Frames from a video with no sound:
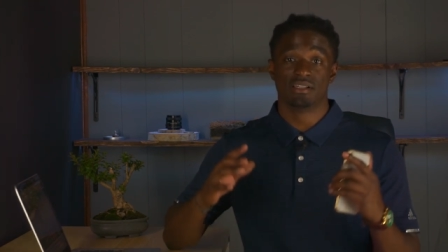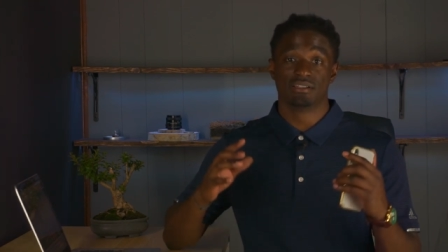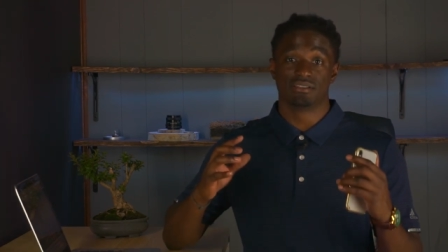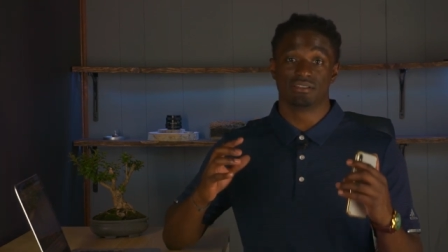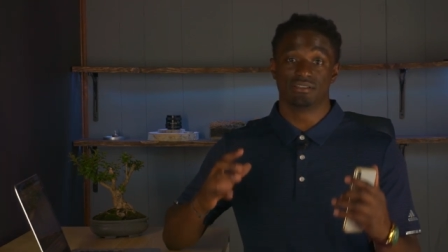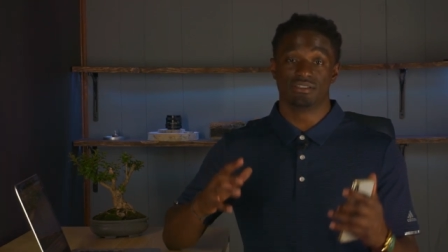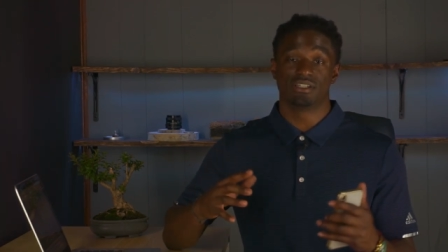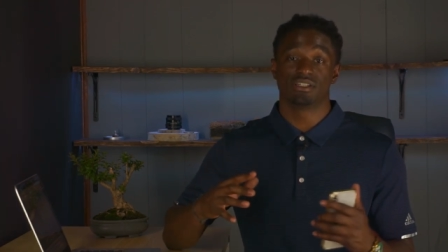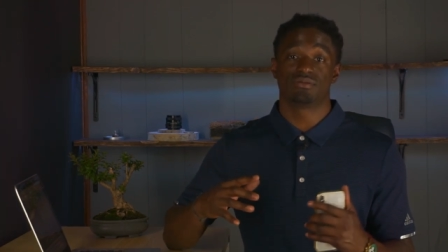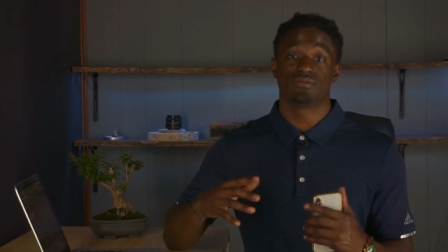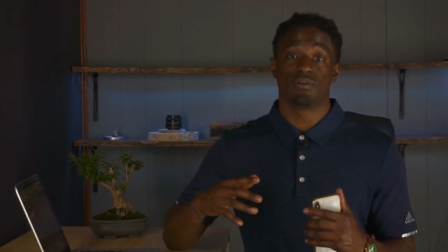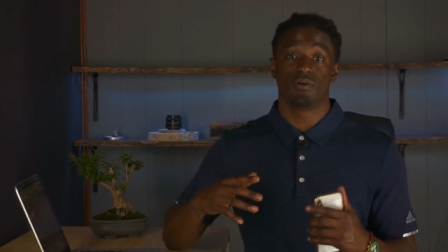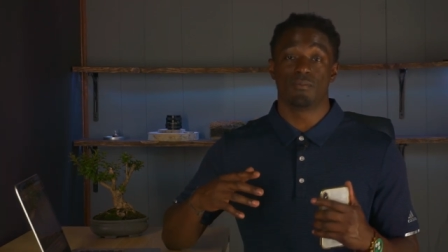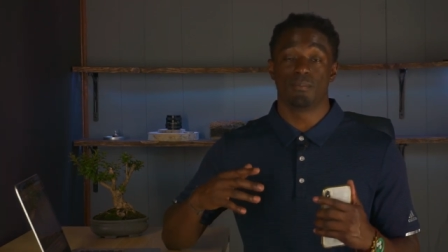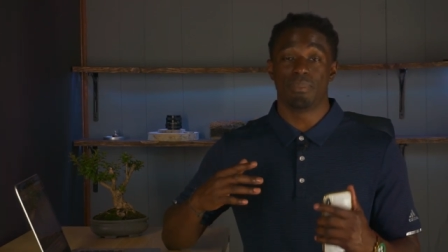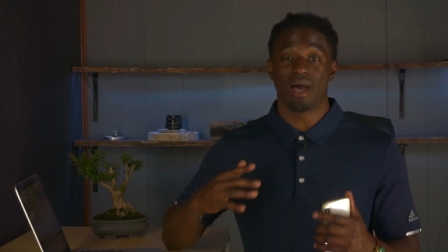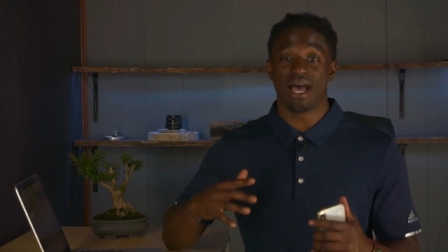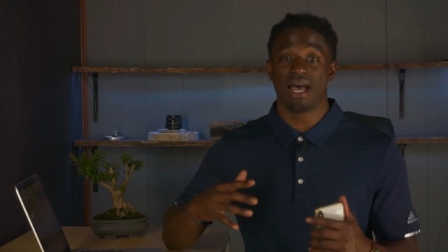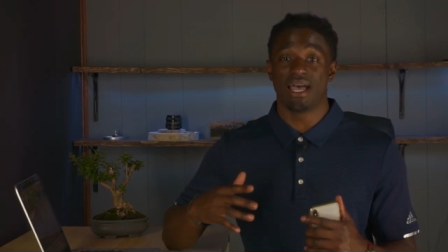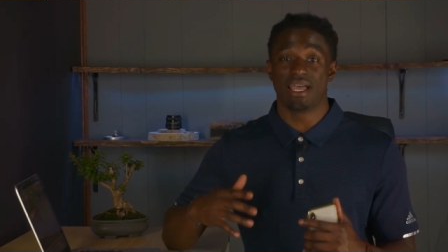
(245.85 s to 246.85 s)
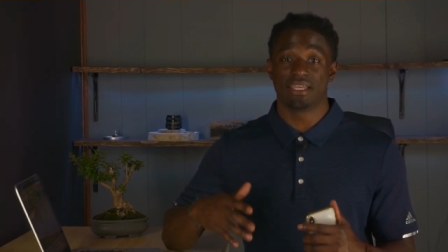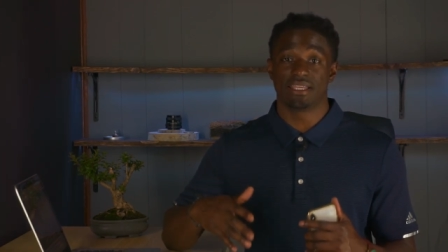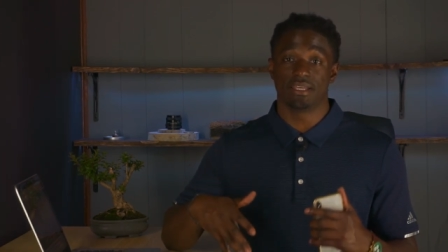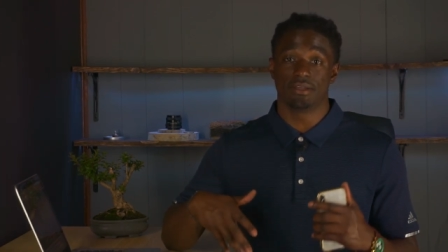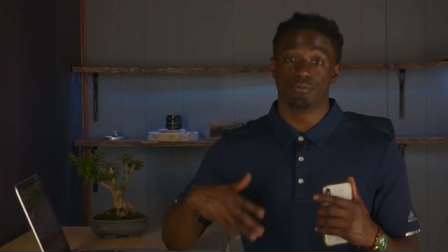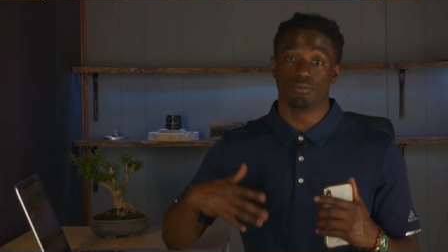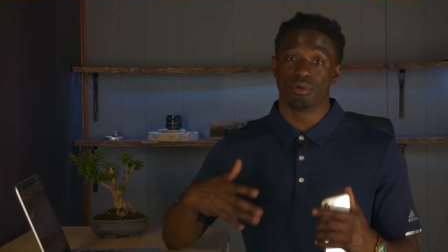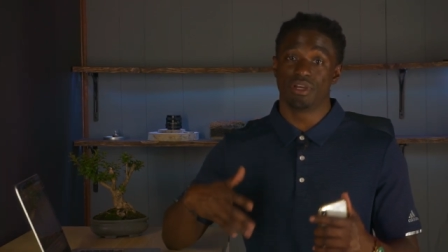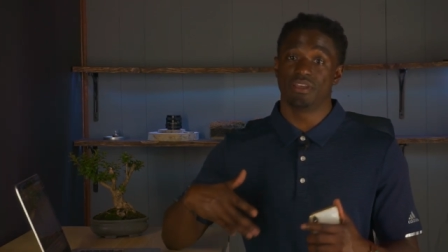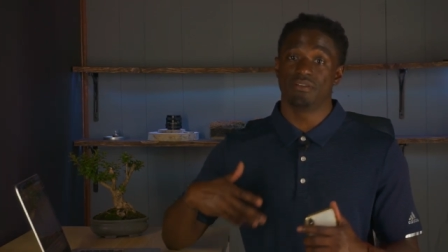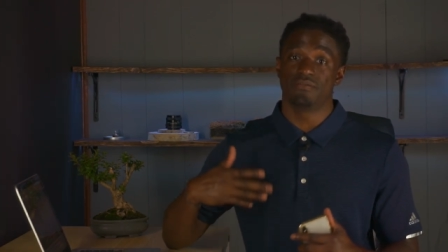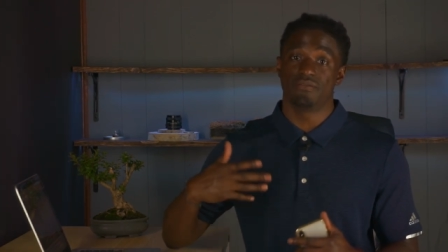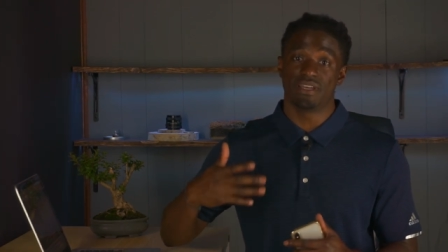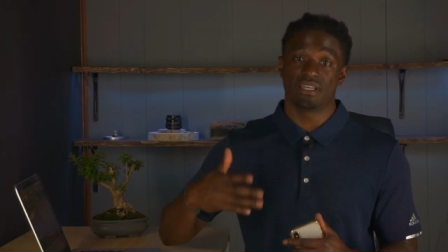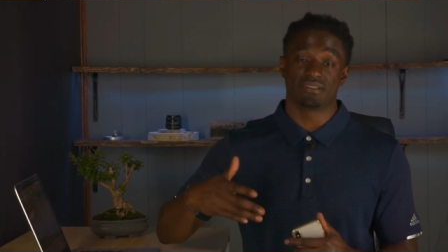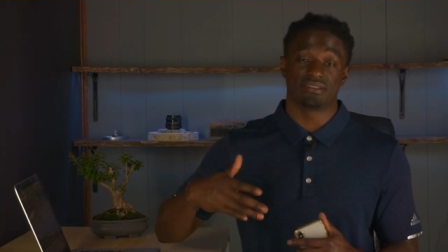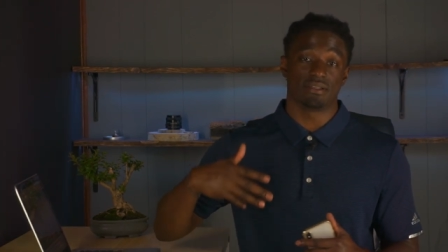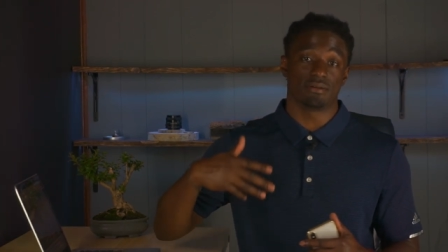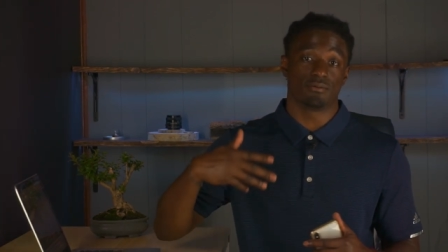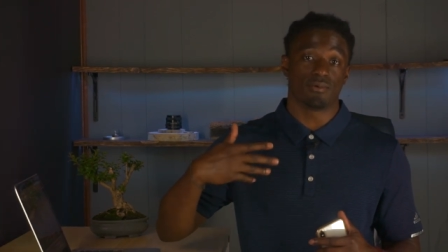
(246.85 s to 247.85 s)
So just from buying and
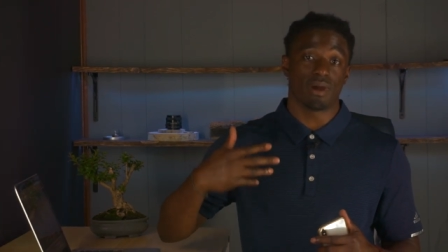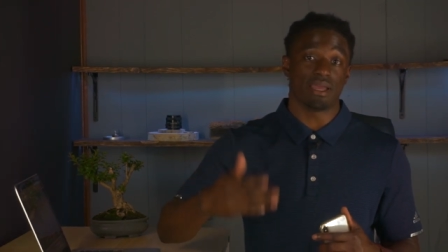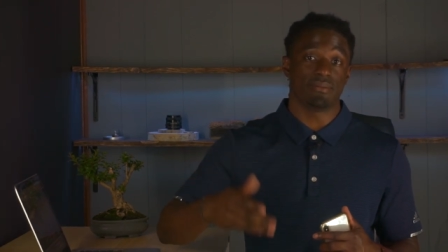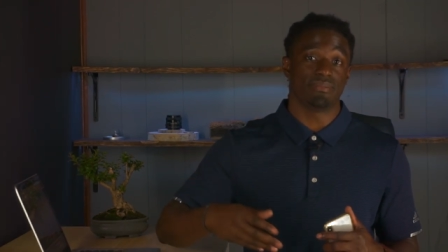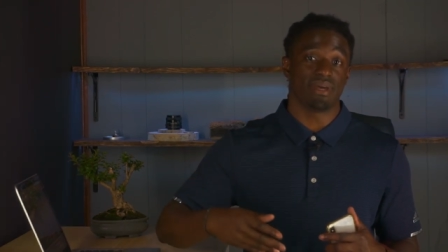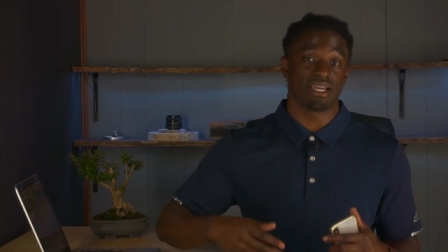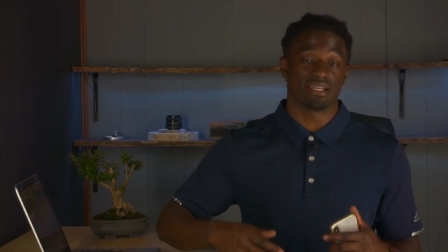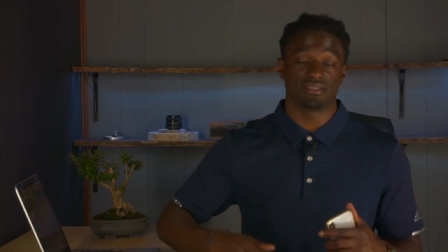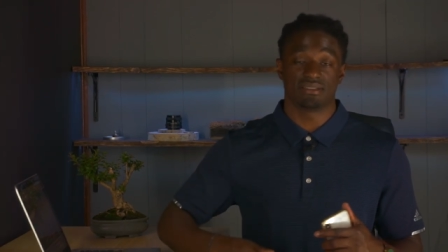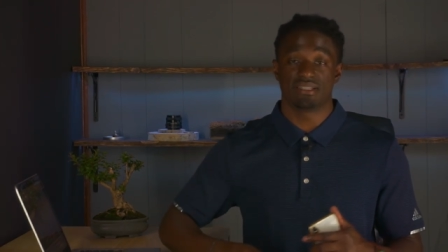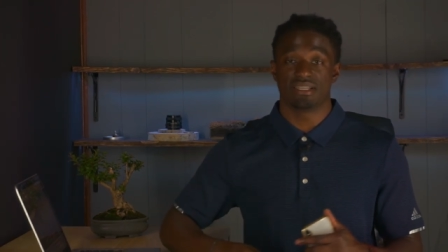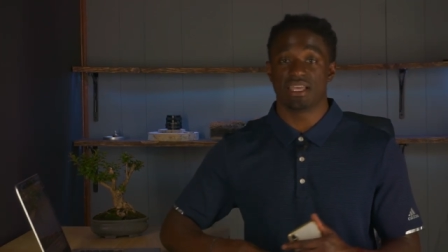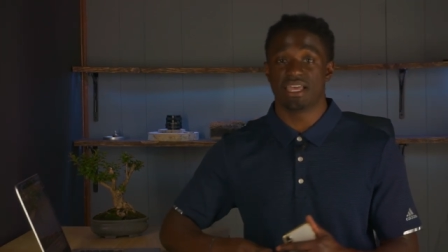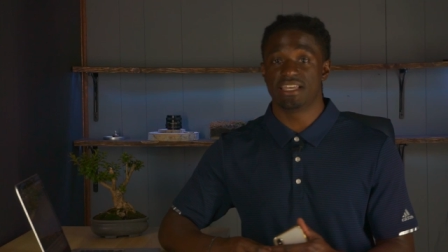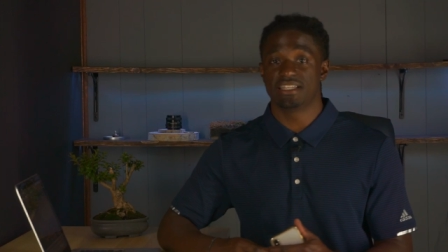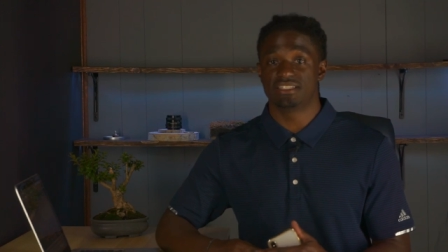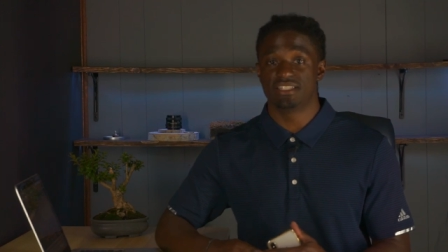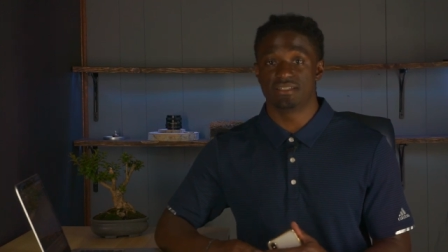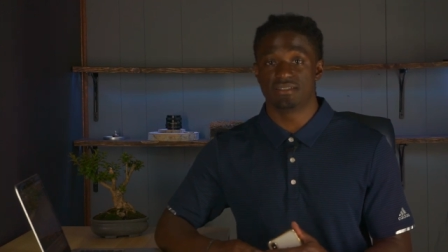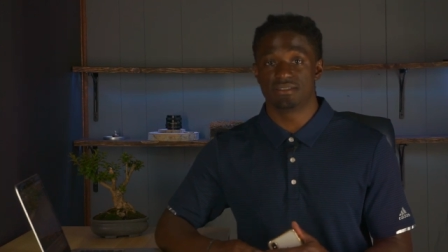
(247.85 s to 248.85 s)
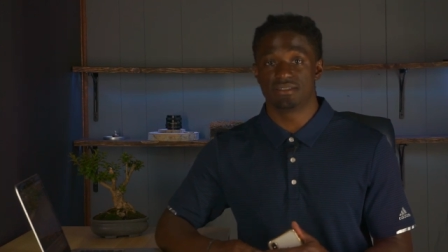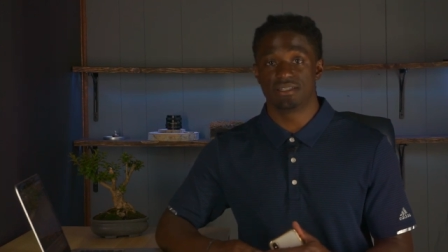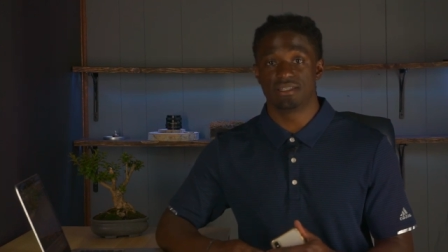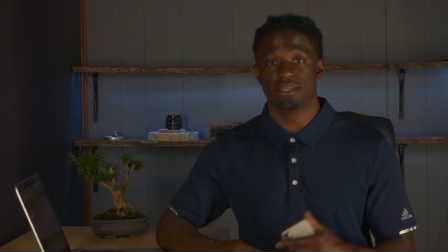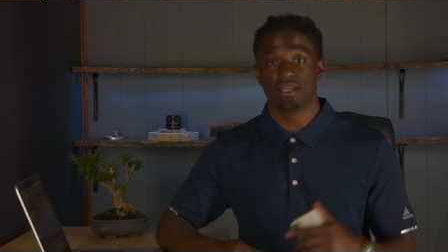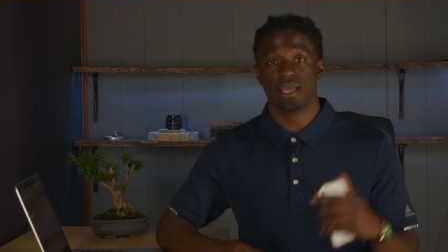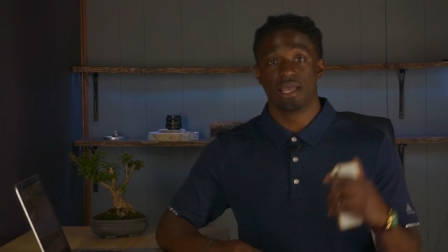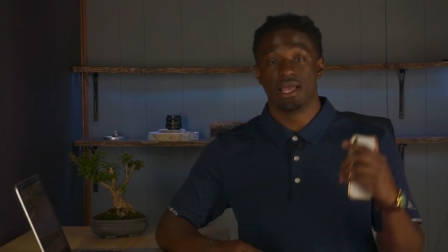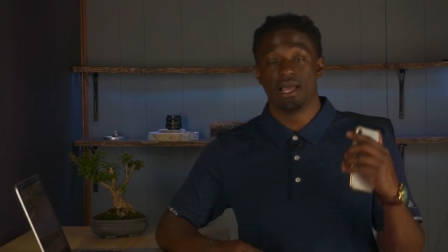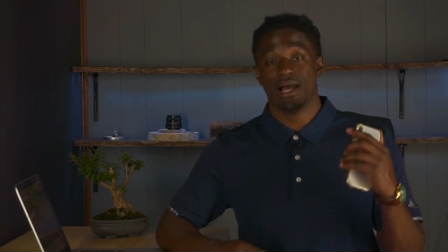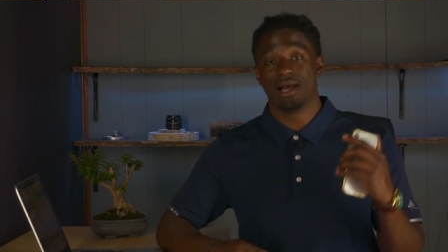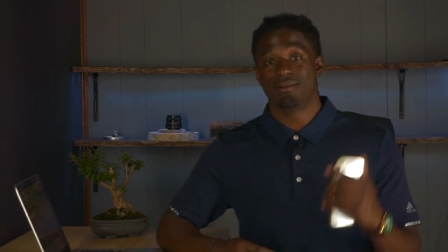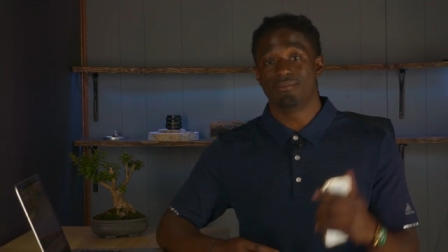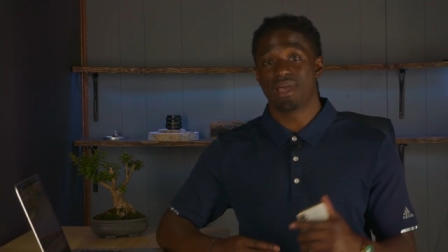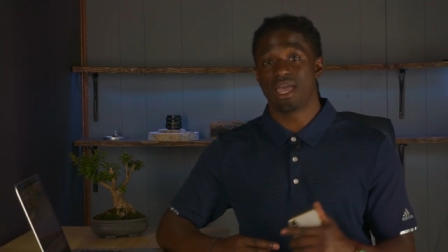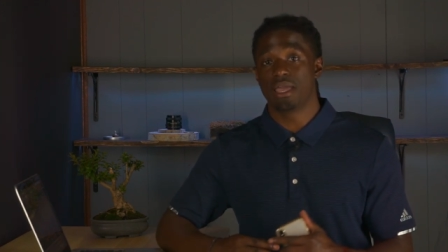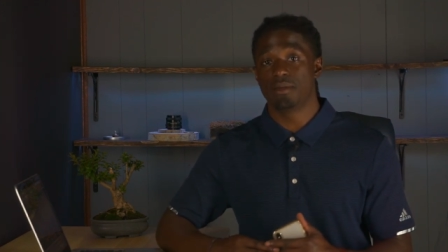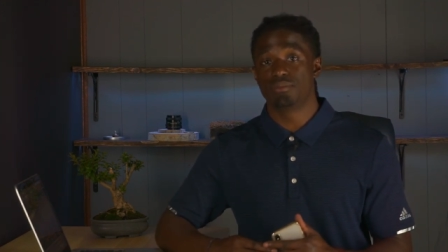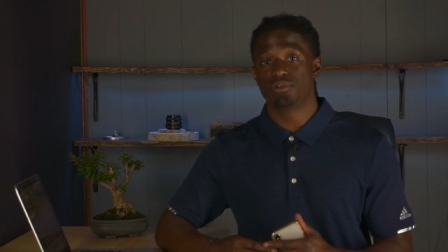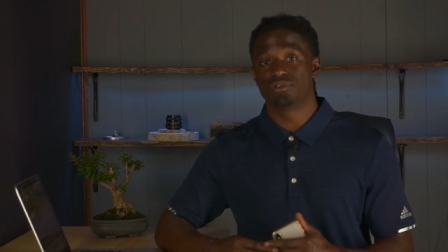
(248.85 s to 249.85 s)
reinvesting right back into agency, I'm
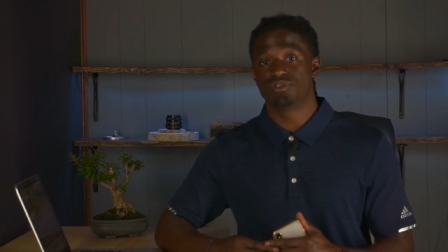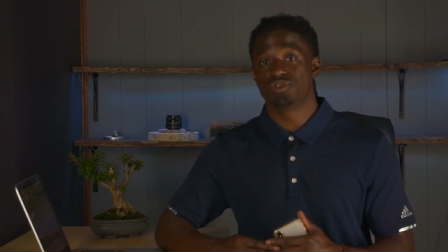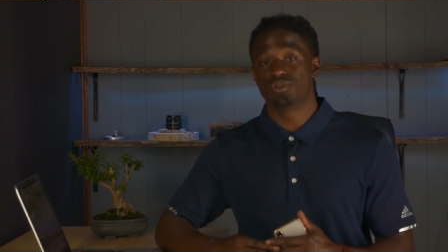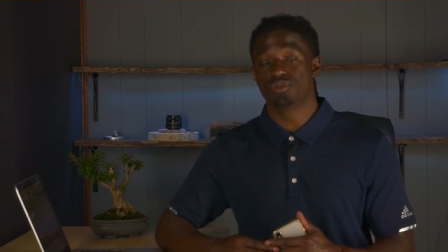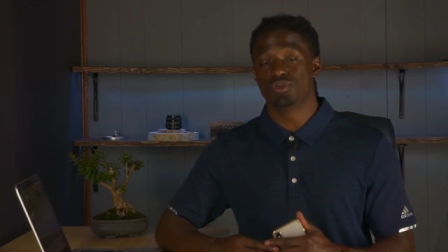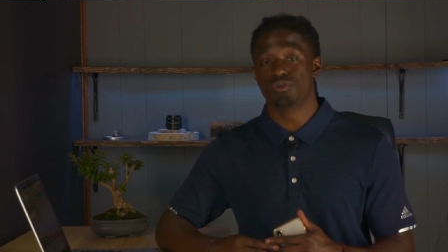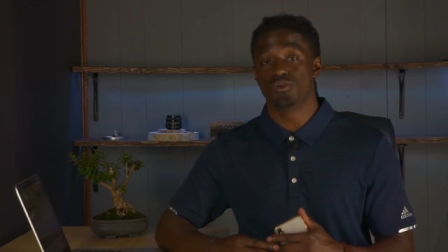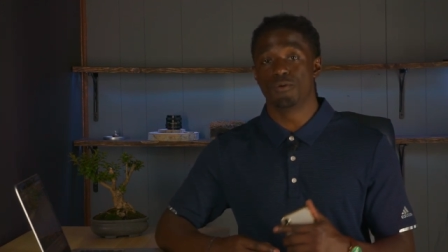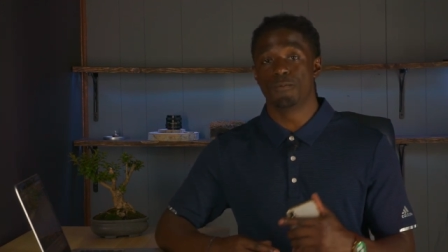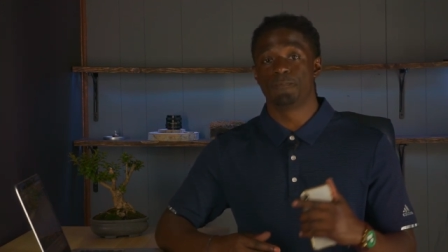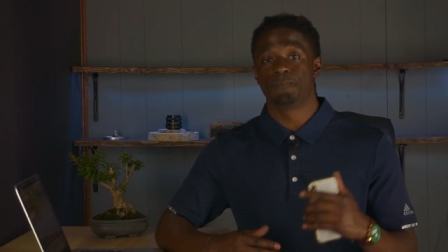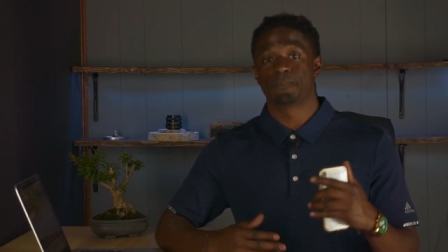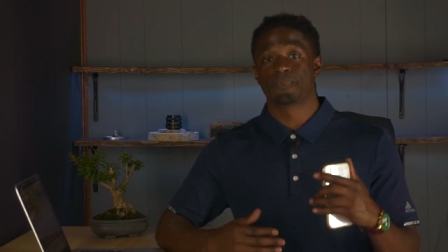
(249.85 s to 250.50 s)
able to,